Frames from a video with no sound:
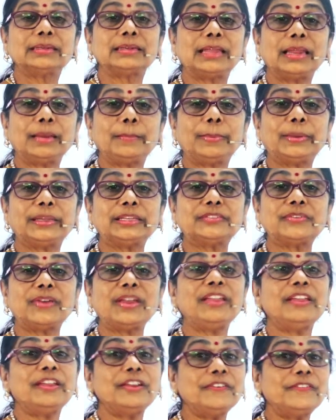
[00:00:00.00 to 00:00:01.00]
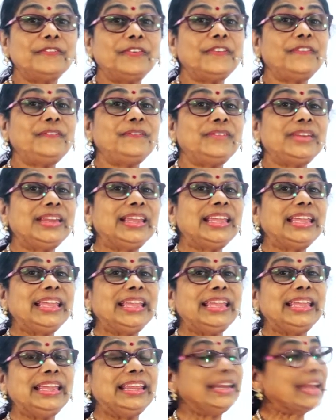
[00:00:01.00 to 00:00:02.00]
10 plus 5?
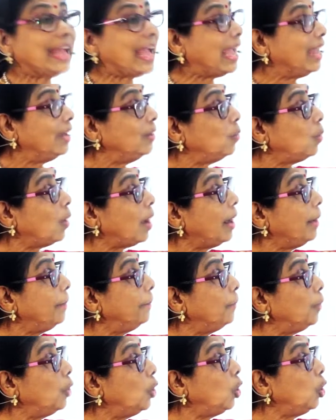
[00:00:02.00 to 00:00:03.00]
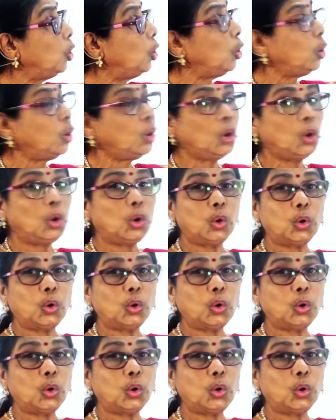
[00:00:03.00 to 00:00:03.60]
15. And one more.